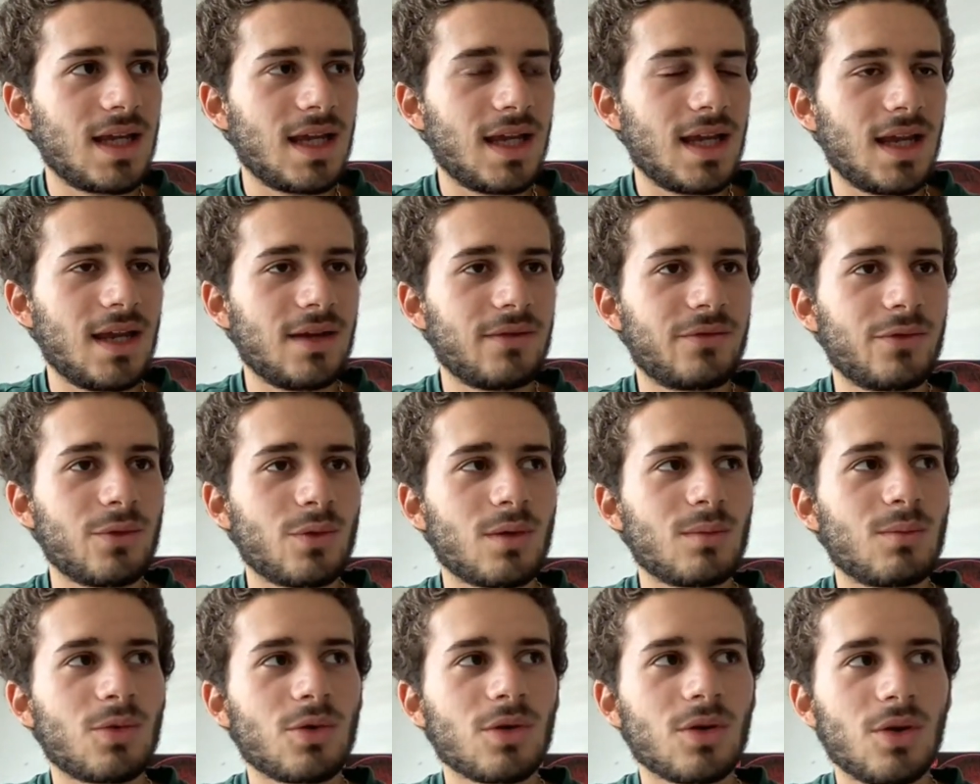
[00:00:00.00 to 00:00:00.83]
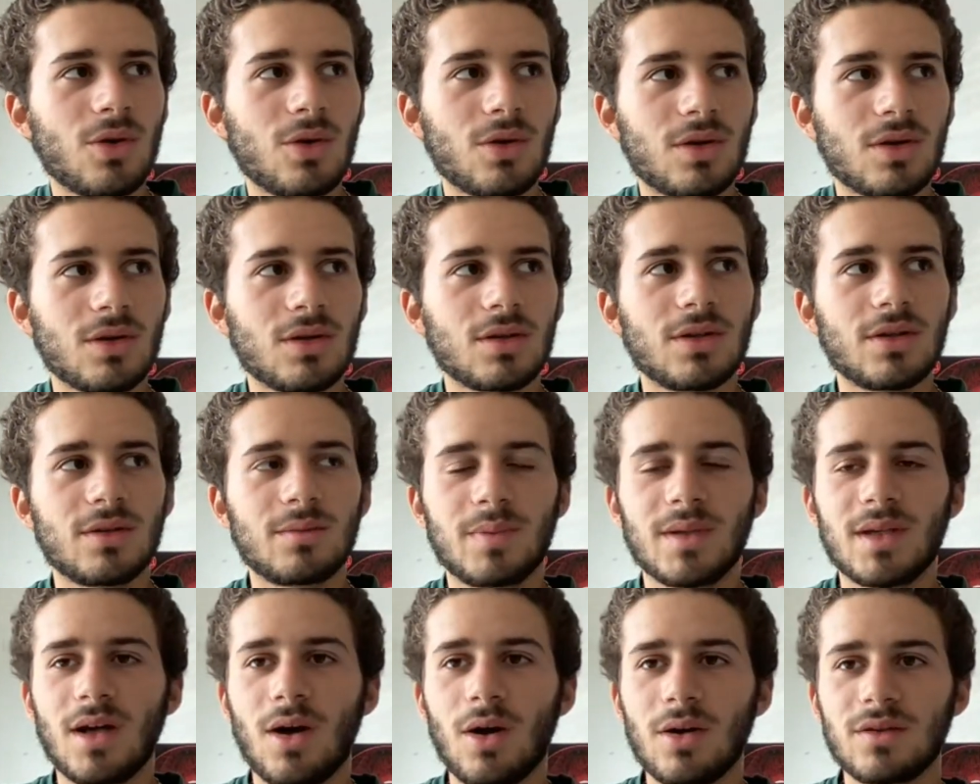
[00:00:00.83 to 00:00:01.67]
if you are more local, you'd
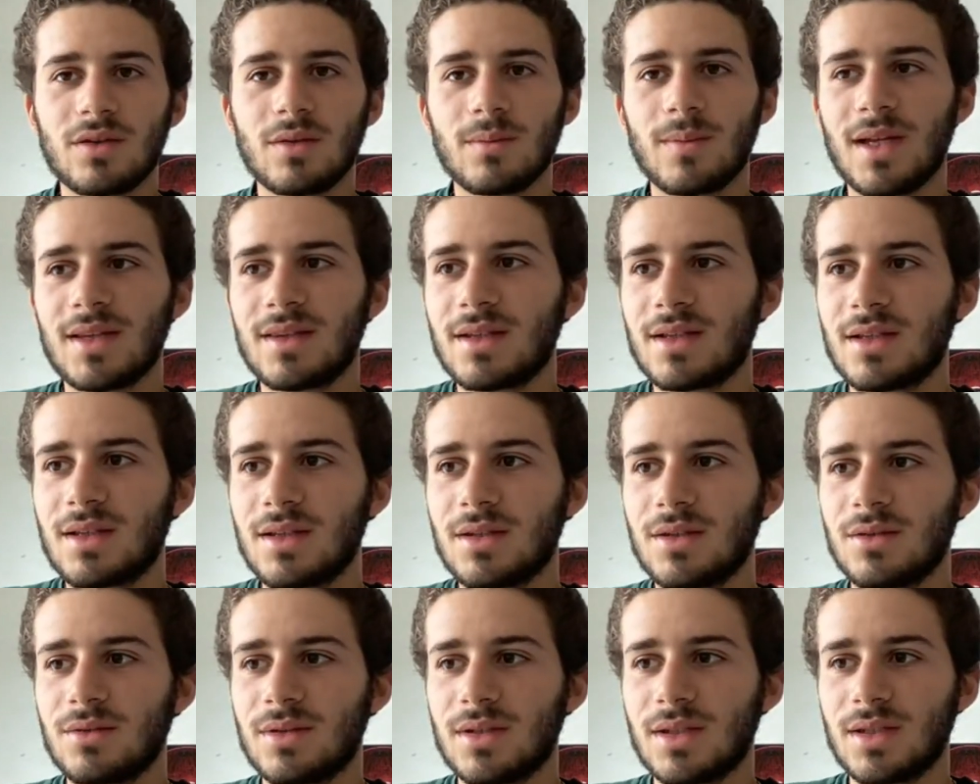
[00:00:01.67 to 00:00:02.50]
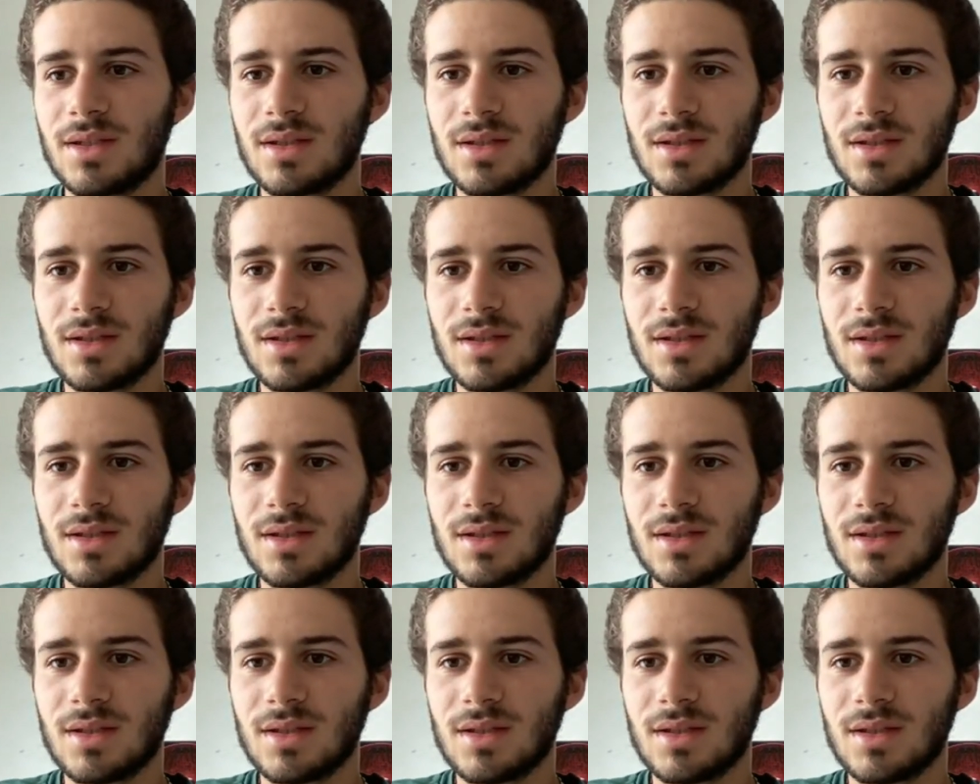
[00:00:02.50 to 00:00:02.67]
be automatically unique.